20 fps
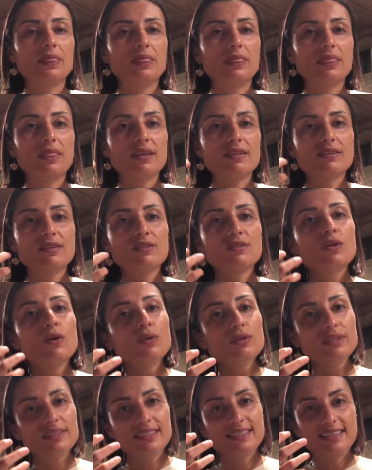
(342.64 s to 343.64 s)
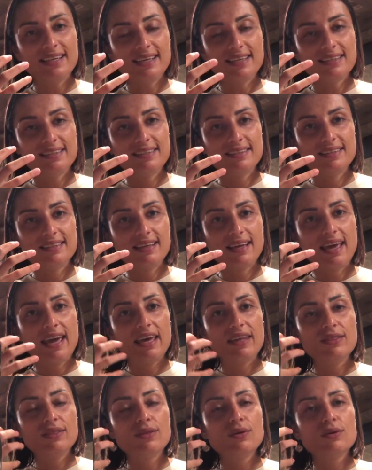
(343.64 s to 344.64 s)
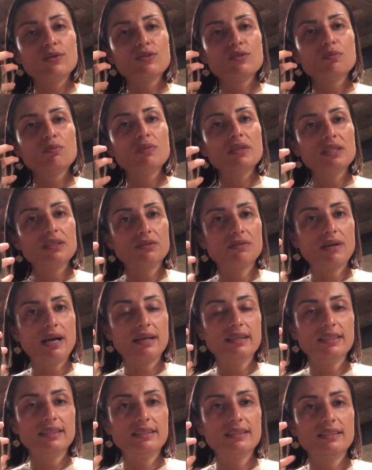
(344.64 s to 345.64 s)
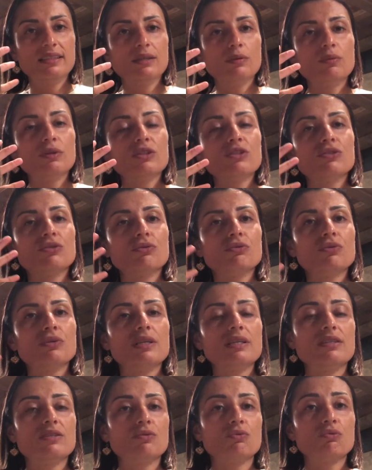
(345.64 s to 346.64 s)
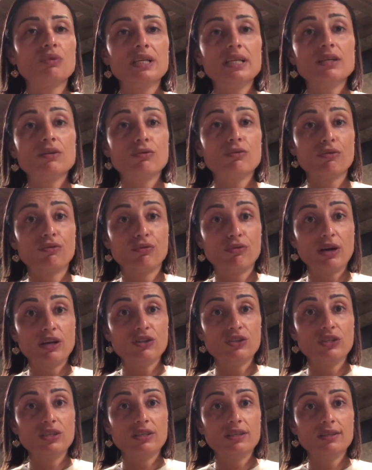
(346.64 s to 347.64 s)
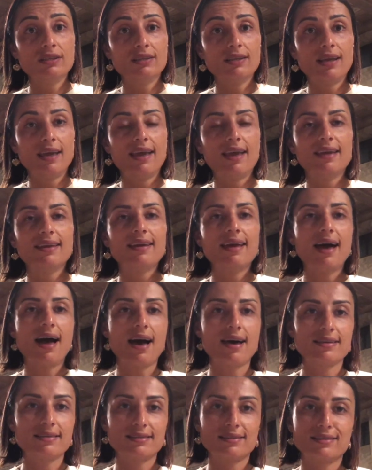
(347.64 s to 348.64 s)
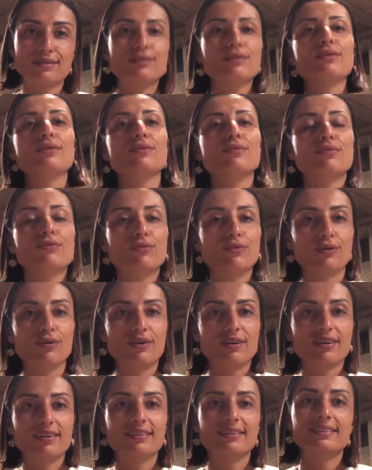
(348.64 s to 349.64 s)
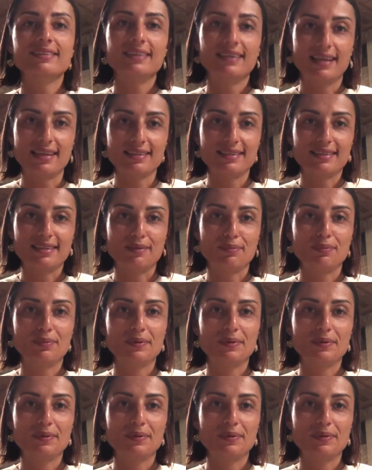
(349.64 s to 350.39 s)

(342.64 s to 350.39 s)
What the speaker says: the saltiness and those minerality, which is really refreshing and asks for the last sip.